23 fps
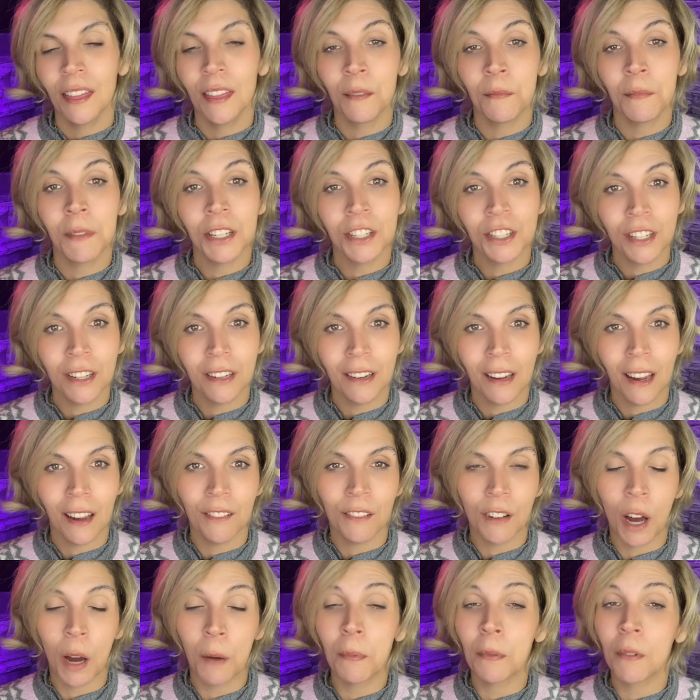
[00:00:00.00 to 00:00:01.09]
The mission
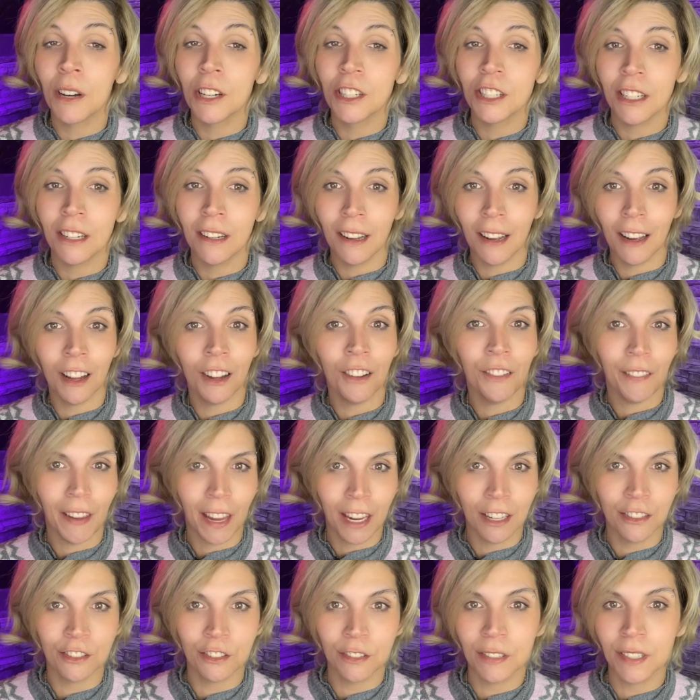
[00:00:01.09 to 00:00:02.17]
of Operation Elf
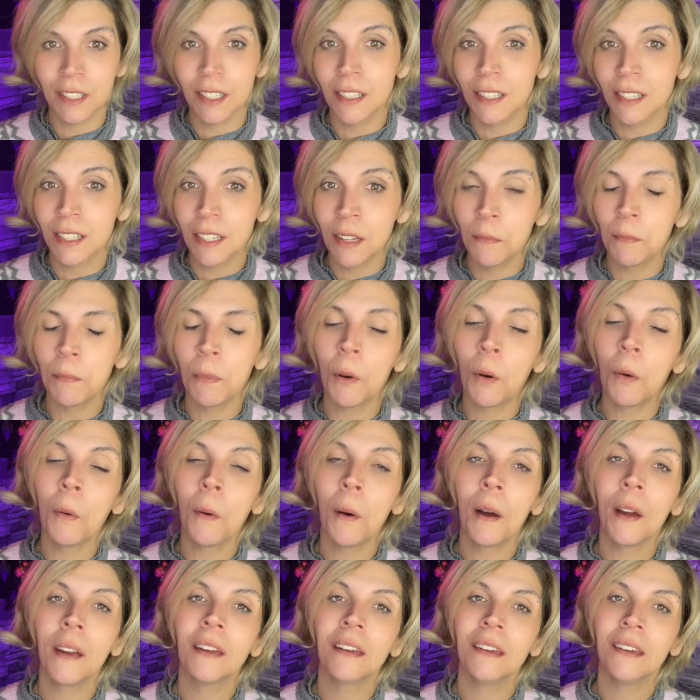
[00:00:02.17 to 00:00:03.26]
Angels is
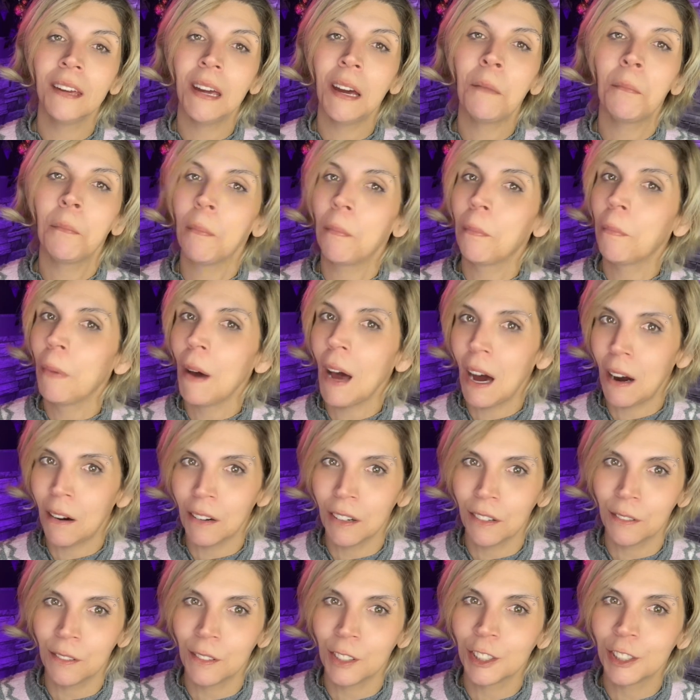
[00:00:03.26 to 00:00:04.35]
simple yet
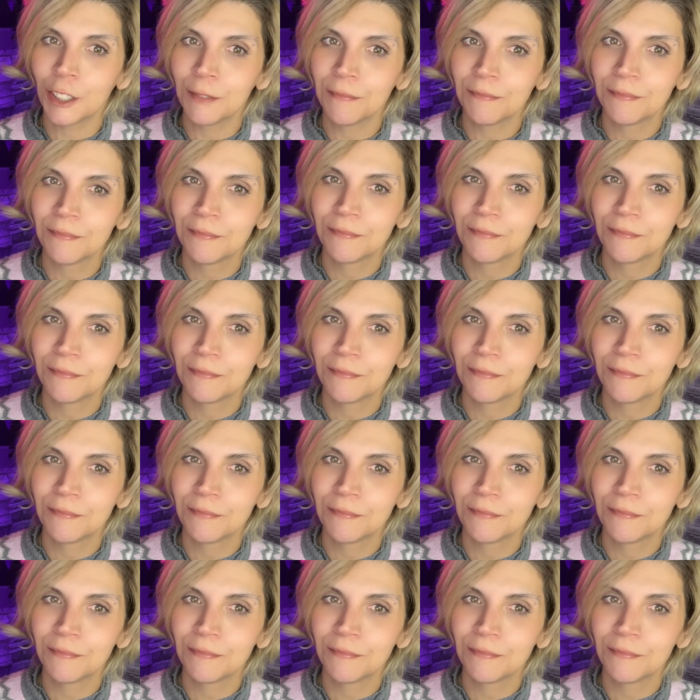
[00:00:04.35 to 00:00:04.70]
powerful.